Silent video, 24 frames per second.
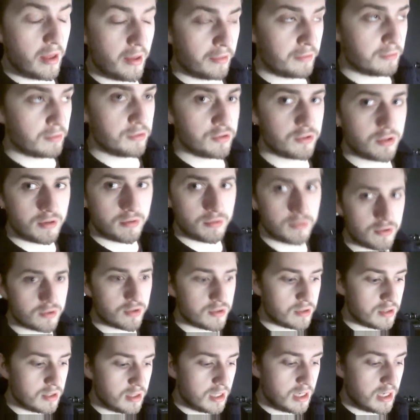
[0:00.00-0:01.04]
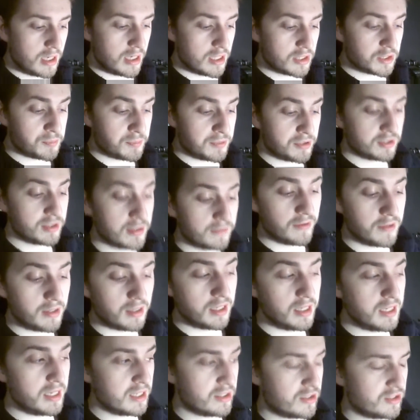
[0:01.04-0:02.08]
Throw stones,
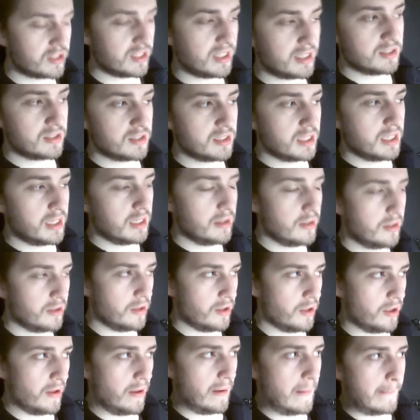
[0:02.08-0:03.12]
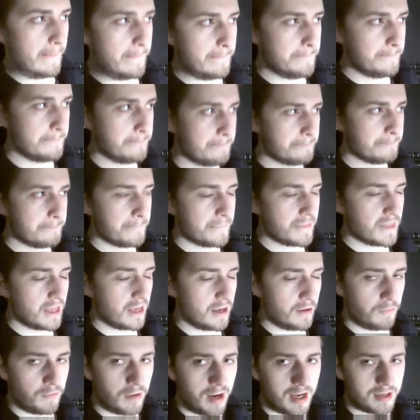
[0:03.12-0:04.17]
specifically, it says in the
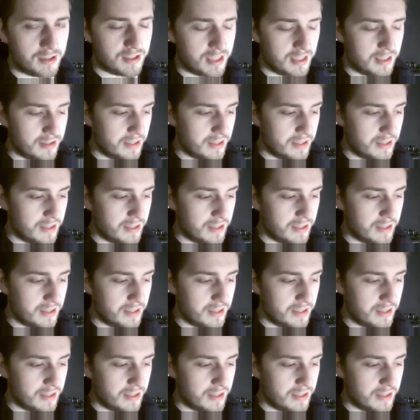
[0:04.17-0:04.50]
errata